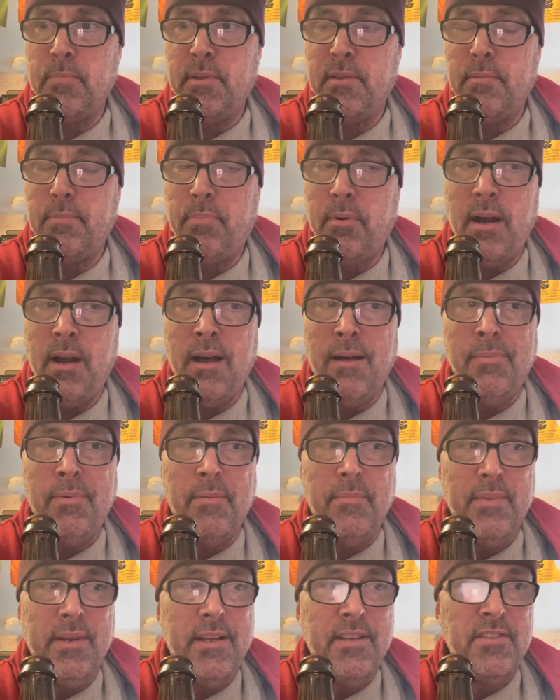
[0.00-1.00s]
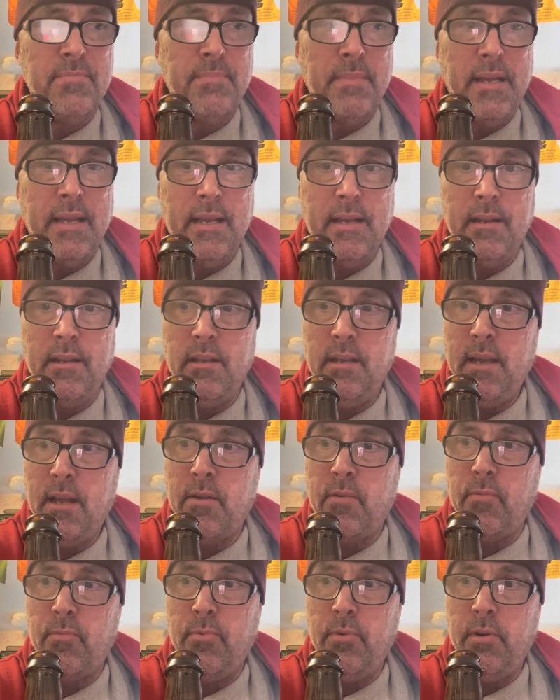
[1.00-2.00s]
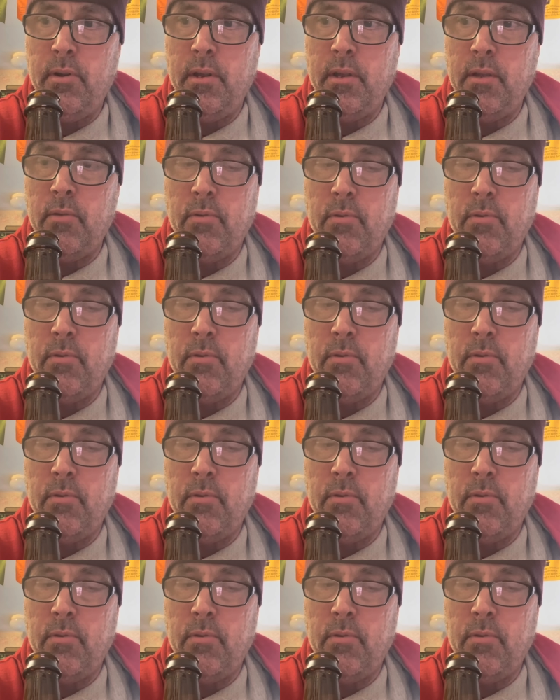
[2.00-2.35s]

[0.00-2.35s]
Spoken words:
but the problem is, man, you got to really,